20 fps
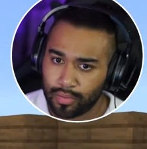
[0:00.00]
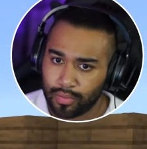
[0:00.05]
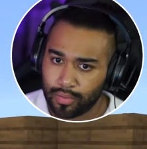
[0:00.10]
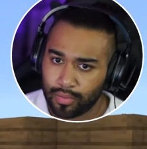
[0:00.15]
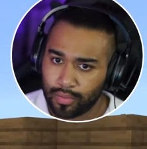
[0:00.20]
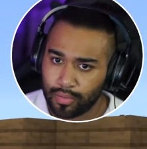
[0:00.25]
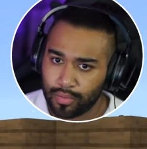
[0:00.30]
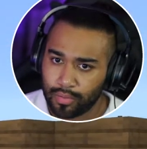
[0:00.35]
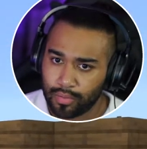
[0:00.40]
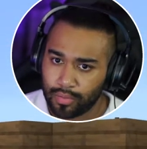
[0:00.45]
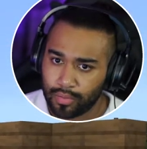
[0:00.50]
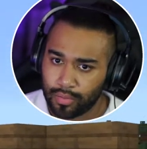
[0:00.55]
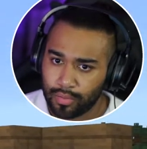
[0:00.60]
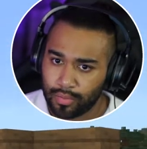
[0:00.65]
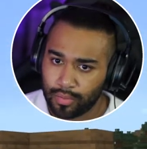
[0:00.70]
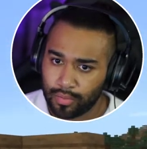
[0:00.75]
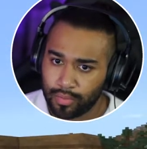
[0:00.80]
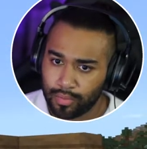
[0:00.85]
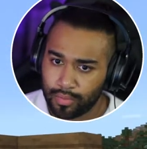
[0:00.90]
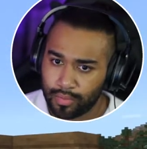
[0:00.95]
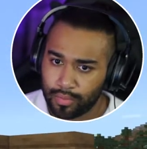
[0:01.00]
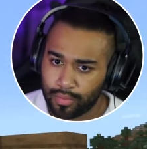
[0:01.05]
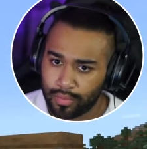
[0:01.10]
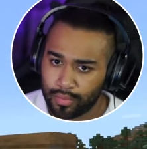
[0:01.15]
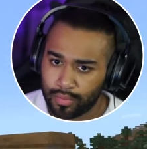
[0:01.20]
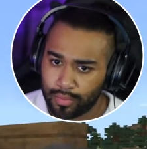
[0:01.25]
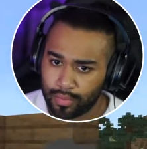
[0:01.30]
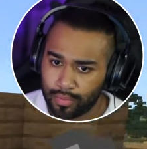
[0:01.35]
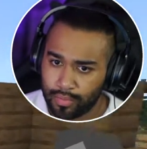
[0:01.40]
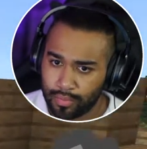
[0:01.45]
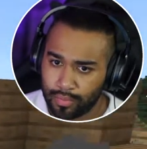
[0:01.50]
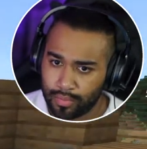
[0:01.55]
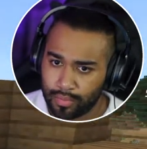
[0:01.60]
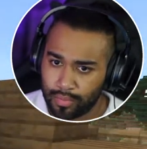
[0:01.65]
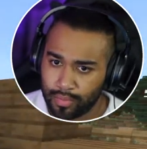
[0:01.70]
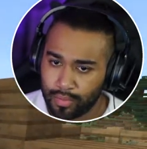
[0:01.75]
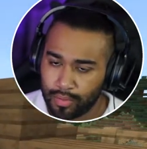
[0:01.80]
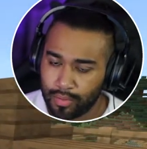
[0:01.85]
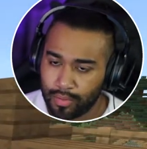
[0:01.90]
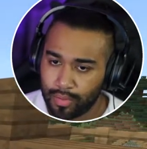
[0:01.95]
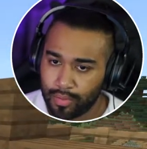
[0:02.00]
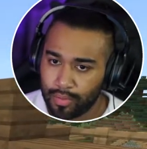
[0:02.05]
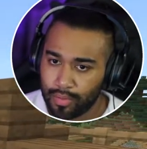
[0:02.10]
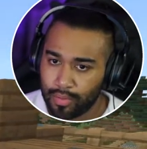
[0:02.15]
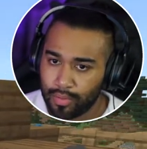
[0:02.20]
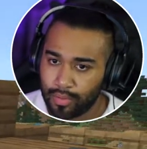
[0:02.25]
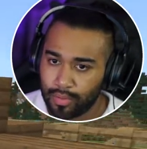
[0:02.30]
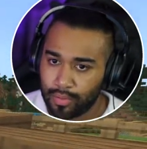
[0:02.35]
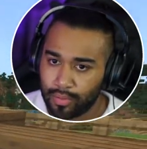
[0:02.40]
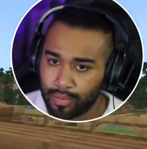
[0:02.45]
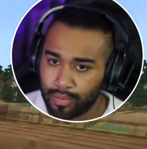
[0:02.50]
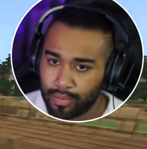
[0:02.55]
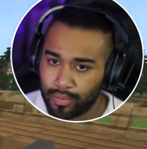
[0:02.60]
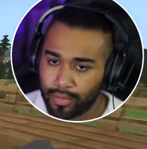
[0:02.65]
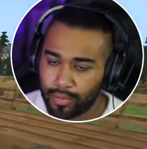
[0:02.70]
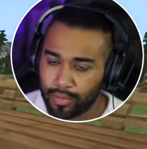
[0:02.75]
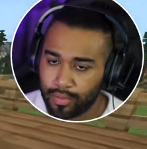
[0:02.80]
No one is speaking in this clip.